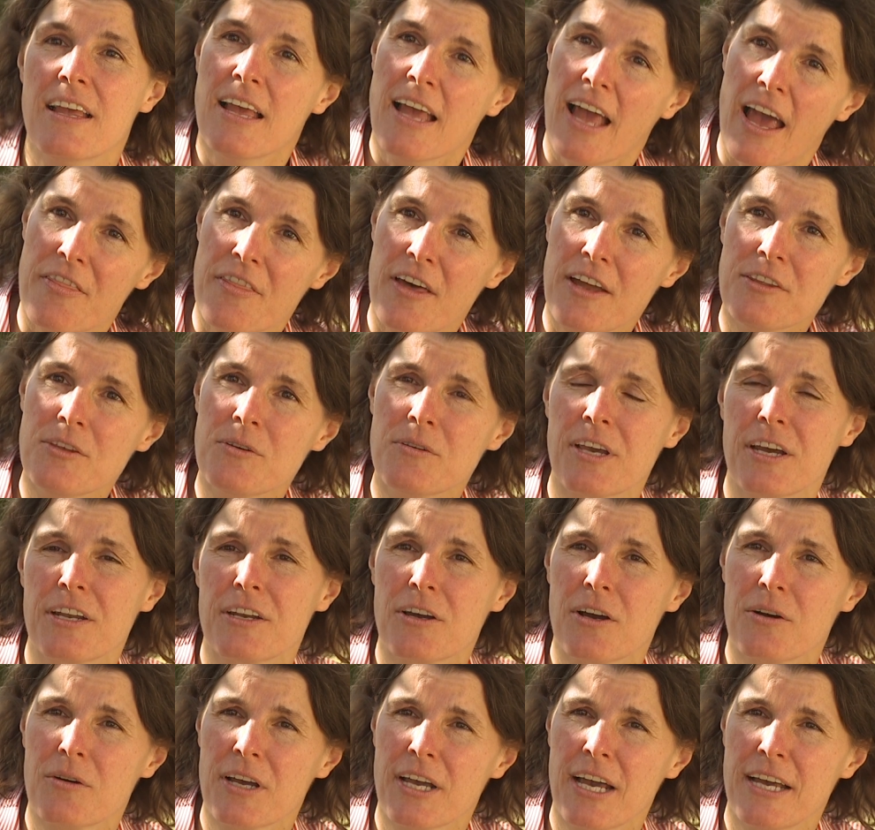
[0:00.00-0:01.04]
And then you can
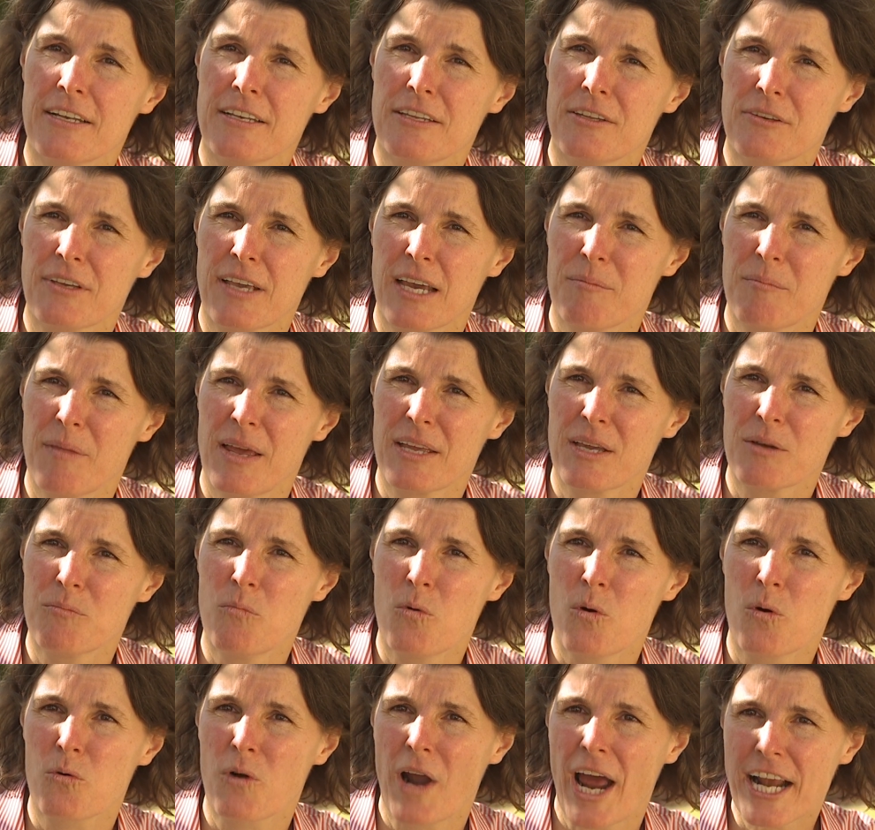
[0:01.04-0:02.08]
go ahead and you can make a
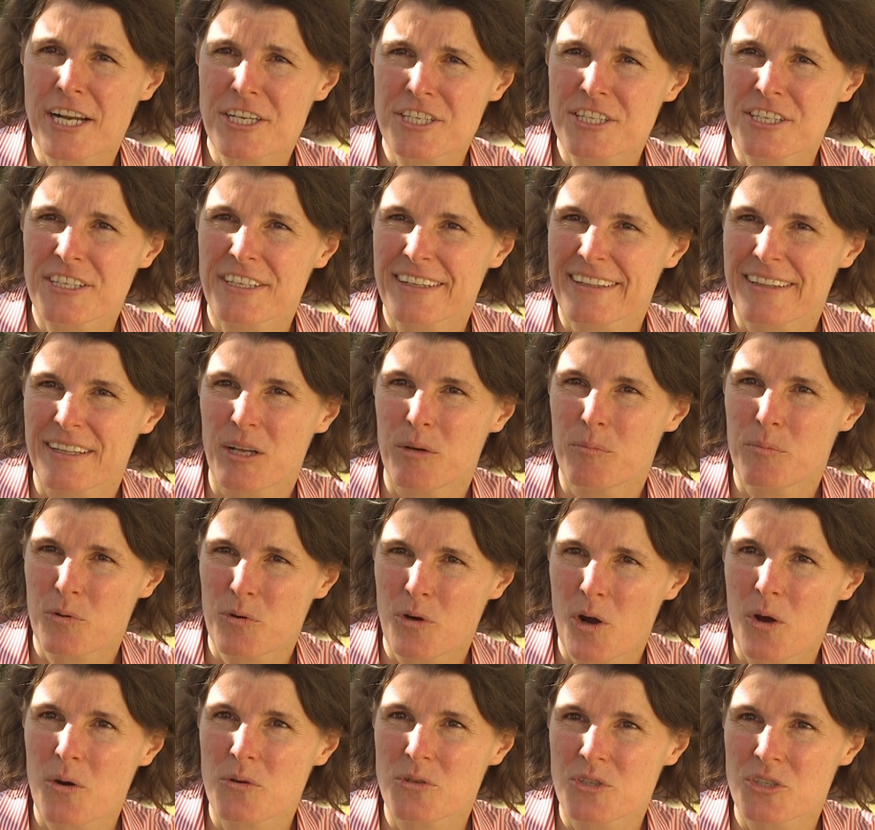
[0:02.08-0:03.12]
more rational
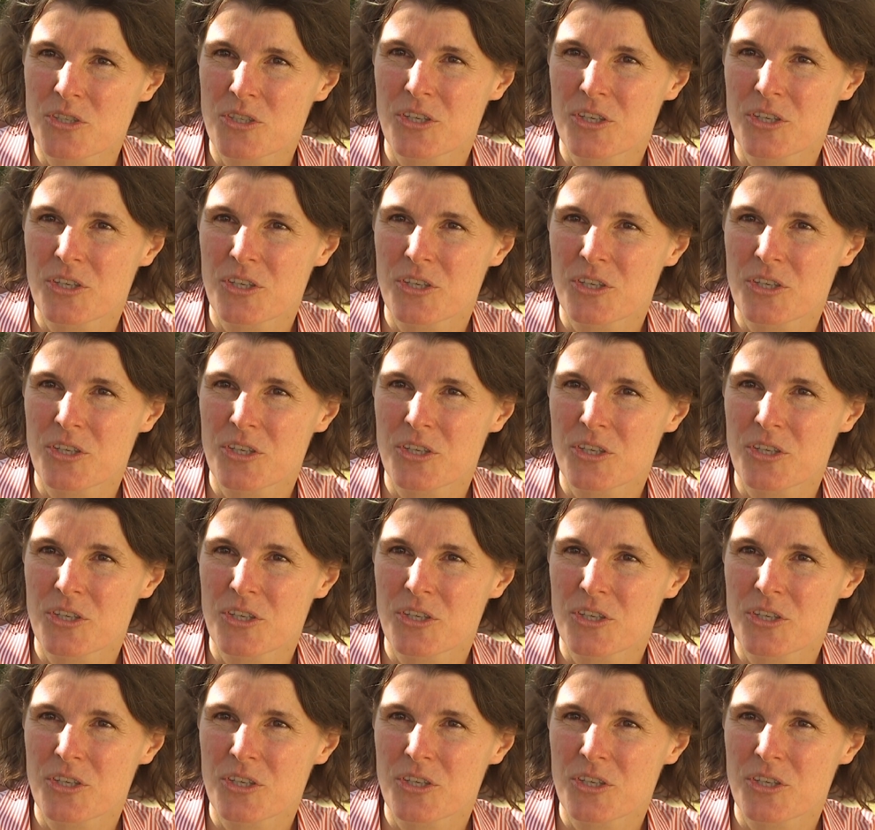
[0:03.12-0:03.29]
approach